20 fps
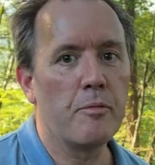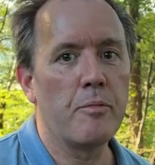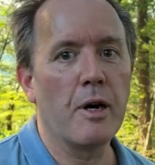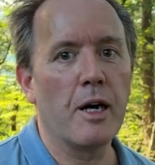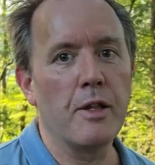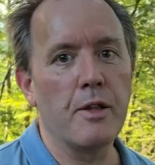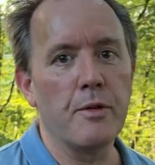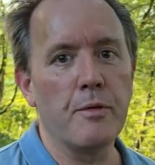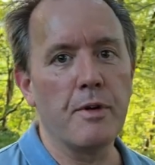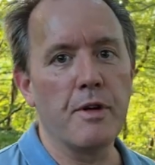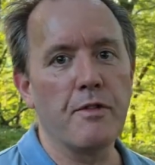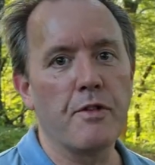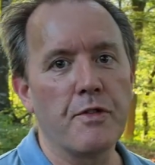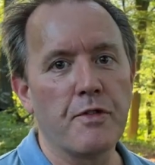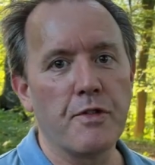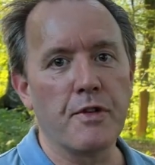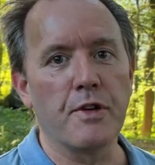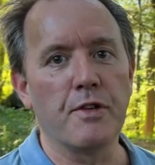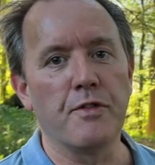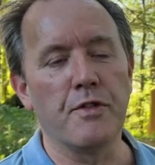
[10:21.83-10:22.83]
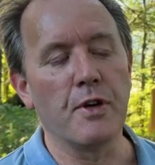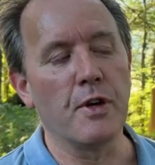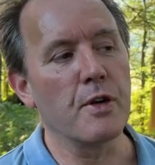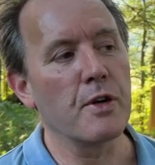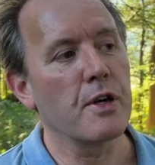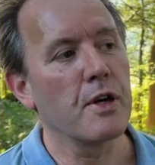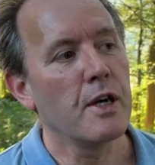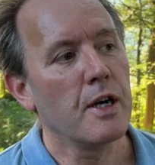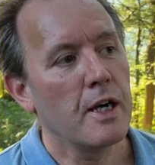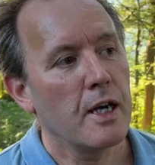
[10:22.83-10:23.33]
by the river for a
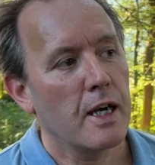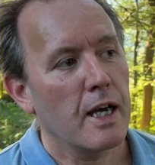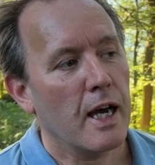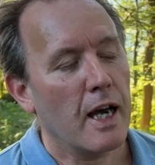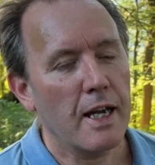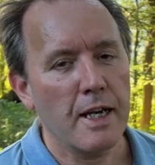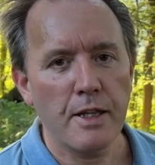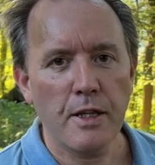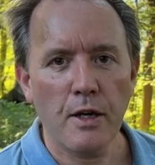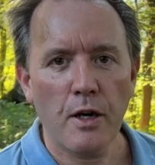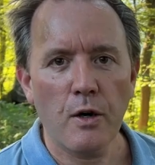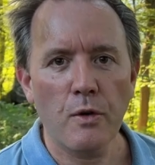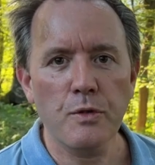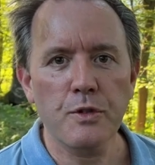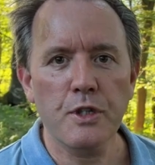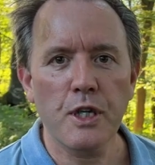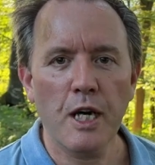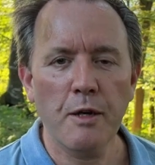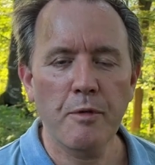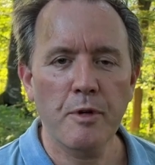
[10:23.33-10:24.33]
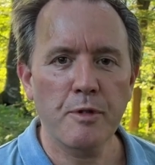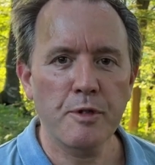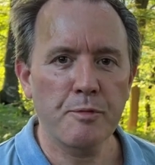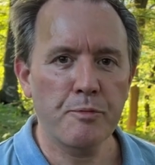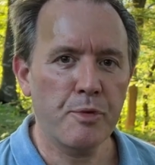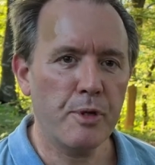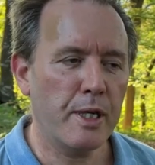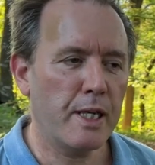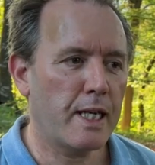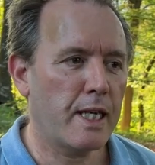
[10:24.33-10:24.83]
vlog, and in the whole time it was
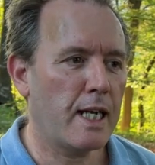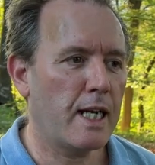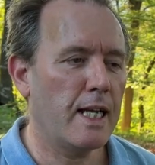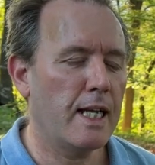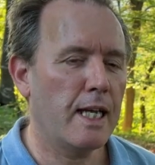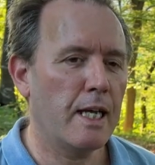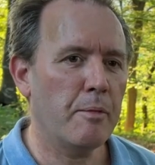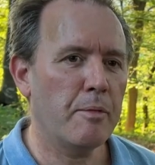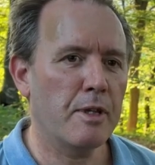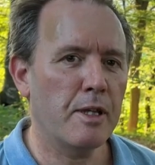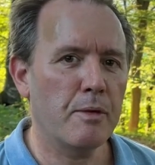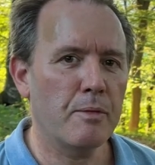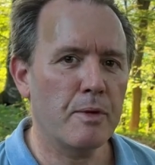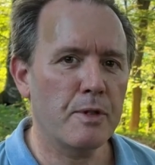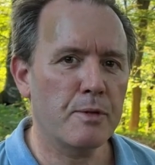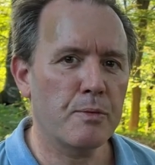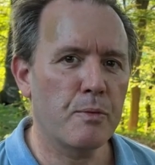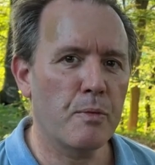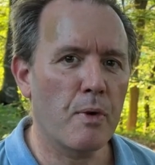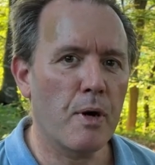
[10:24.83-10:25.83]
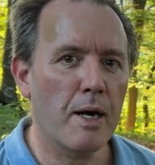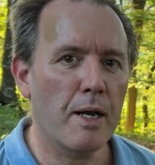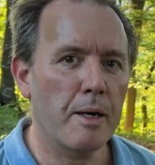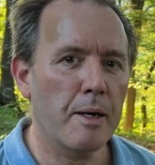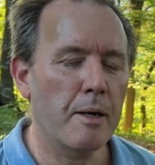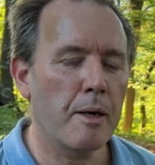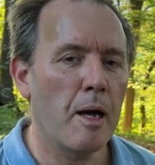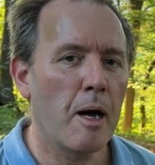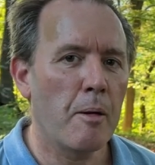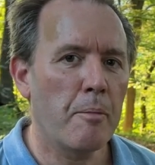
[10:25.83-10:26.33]
pretty clear, but there was
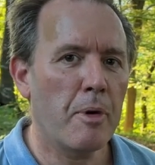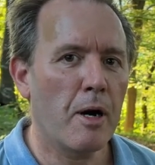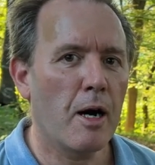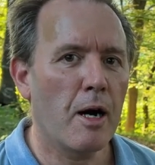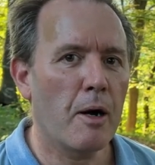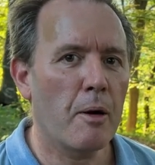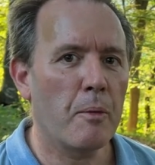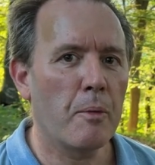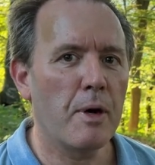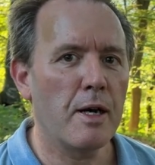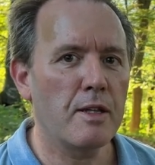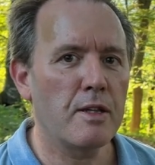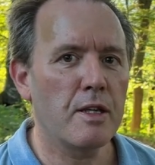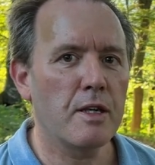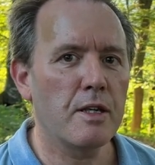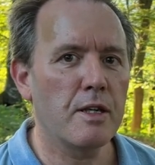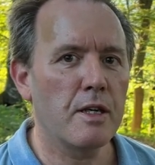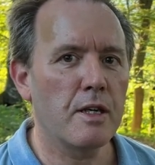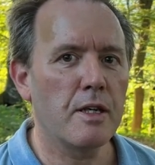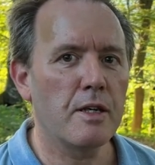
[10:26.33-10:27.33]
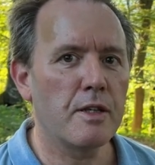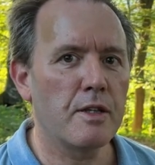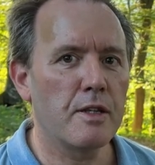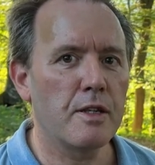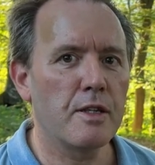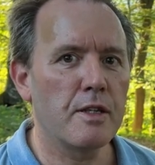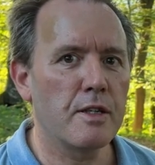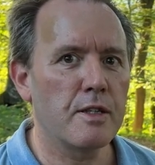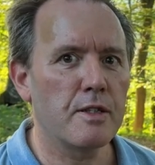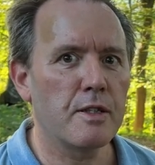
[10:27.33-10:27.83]
one part where
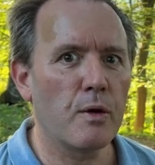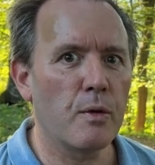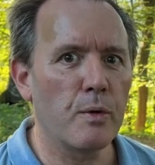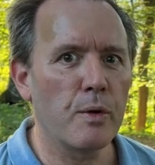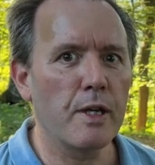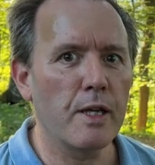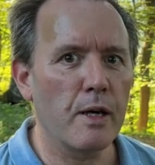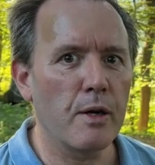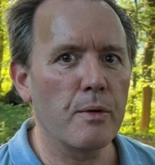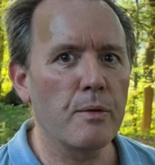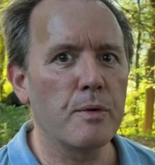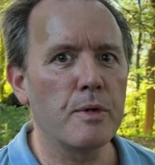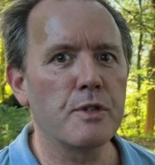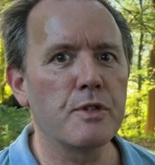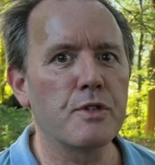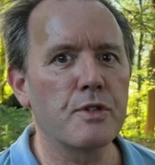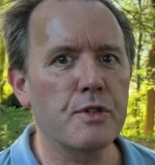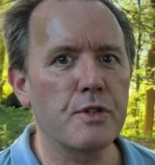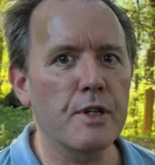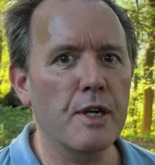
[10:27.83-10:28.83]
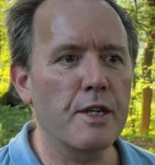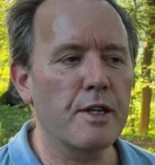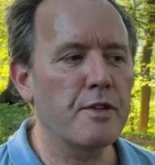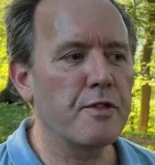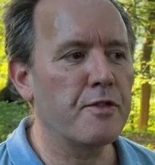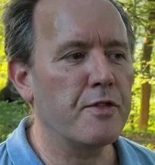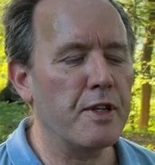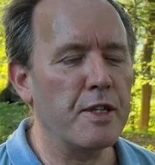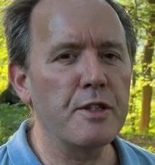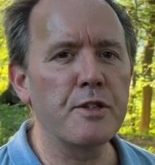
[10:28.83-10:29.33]
the audio was kind
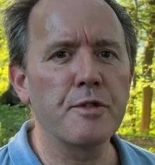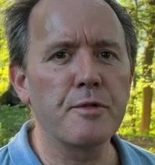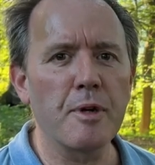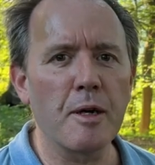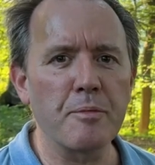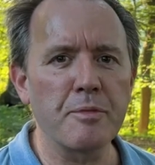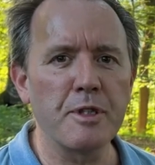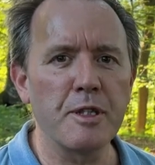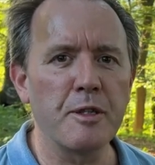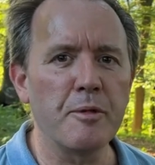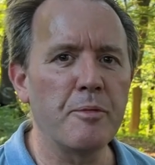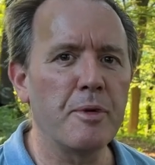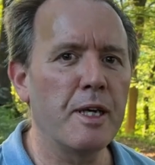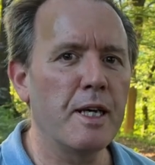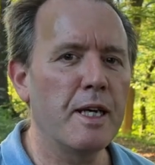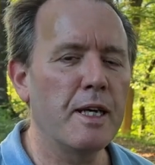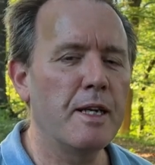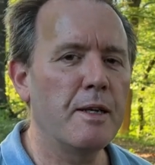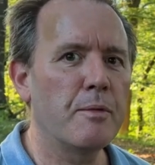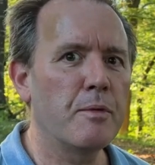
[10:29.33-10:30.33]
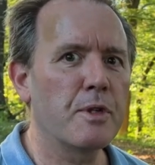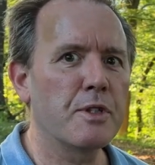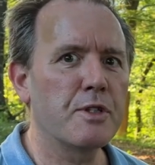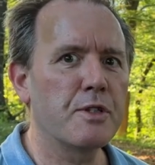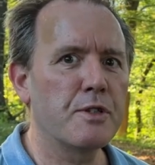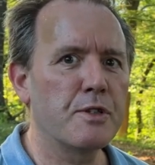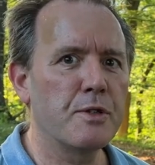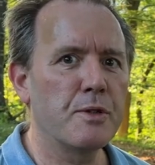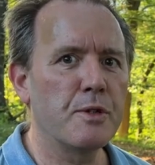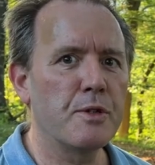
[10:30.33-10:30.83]
of interrupted a bit and it
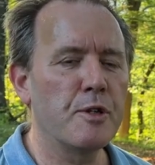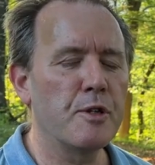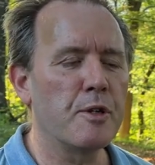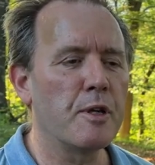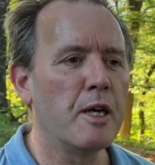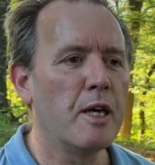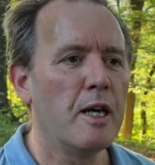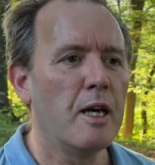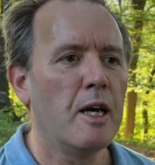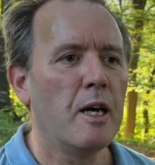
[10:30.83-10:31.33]
wasn't too good,